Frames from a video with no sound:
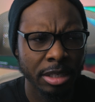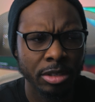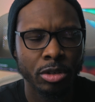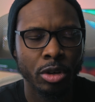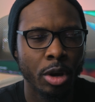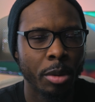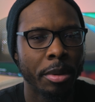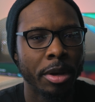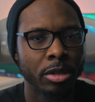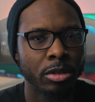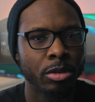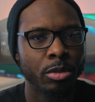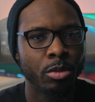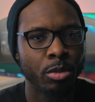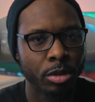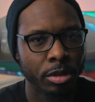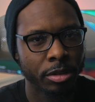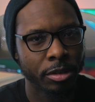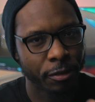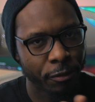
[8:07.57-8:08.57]
let's talk about
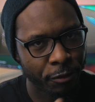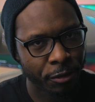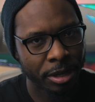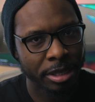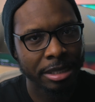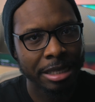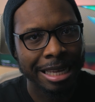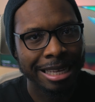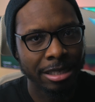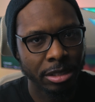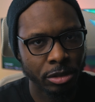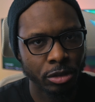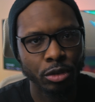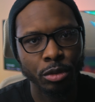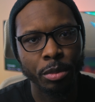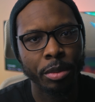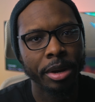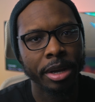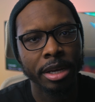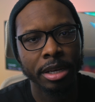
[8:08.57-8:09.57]
one of the first
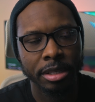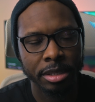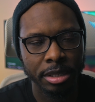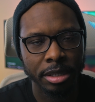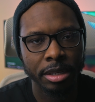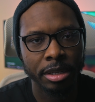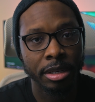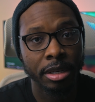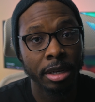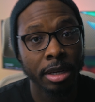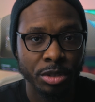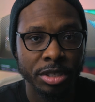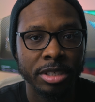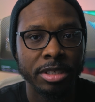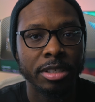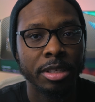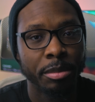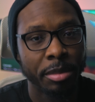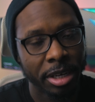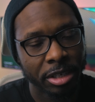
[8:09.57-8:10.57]
deal breakers here, which
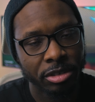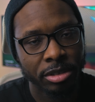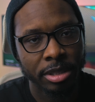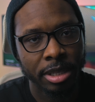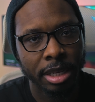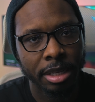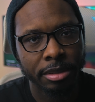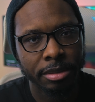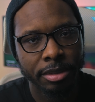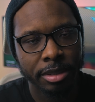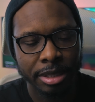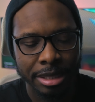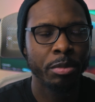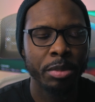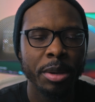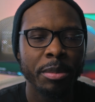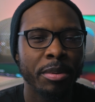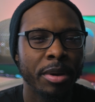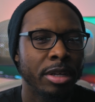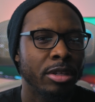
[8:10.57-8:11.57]
is the battery life. On
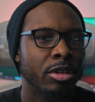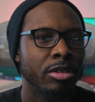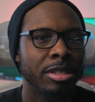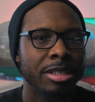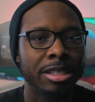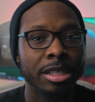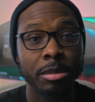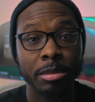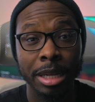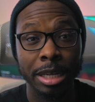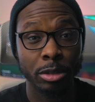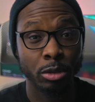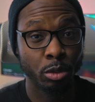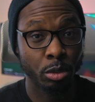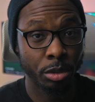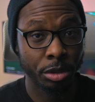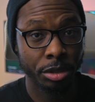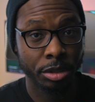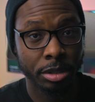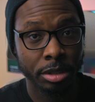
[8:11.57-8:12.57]
paper, it doesn't seem like the
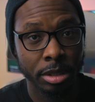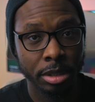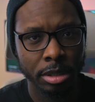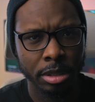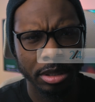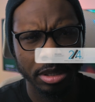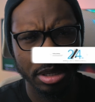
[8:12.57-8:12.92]
worst. I